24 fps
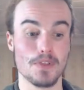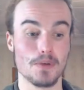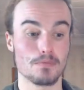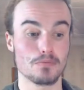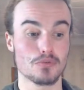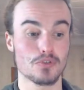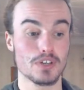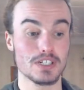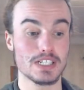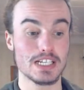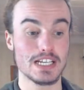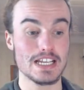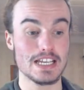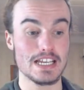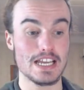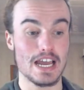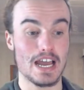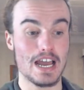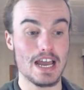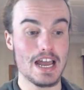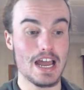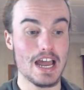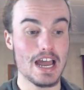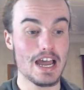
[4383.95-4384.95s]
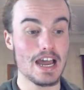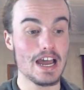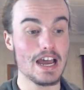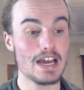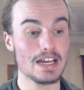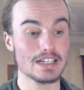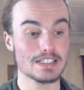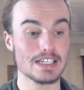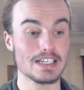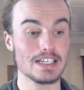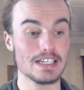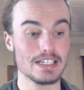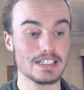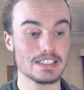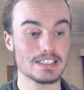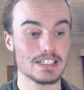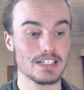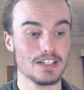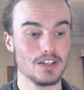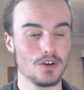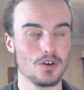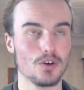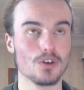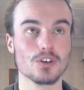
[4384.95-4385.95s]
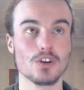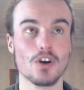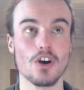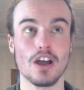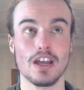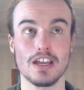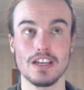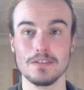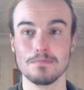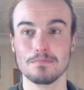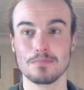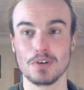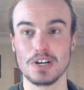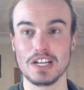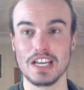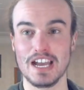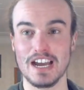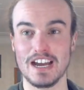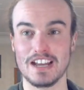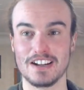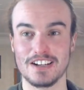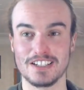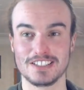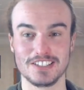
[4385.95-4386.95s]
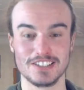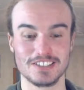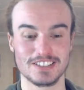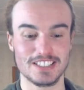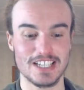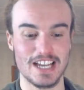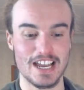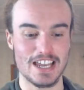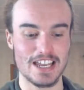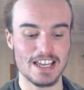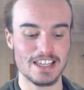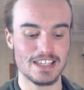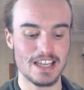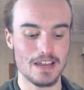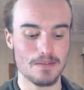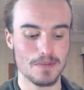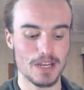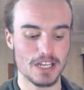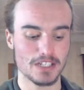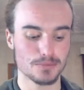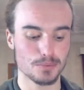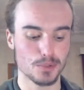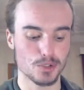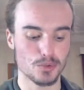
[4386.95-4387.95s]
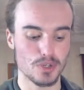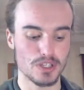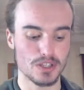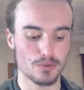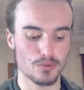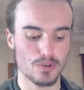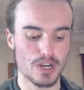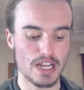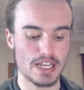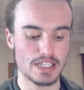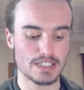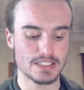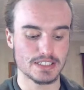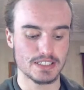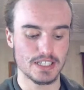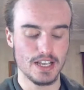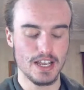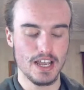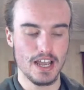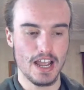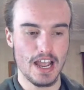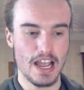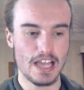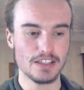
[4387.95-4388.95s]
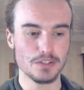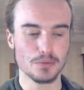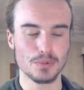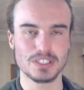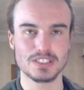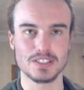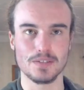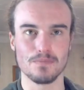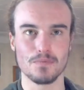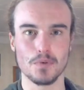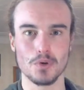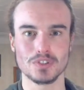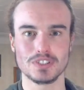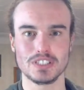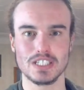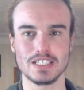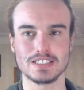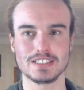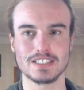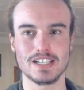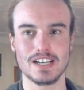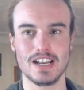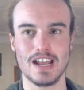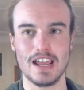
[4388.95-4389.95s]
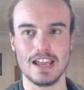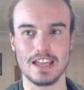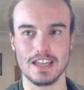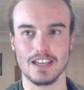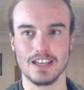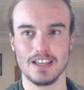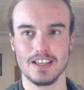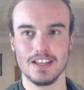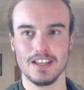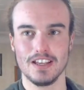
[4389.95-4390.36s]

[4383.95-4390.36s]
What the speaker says: pretty hard hit, or got hit pretty hard, I should say, in that match between the Reds and the Western Force yesterday.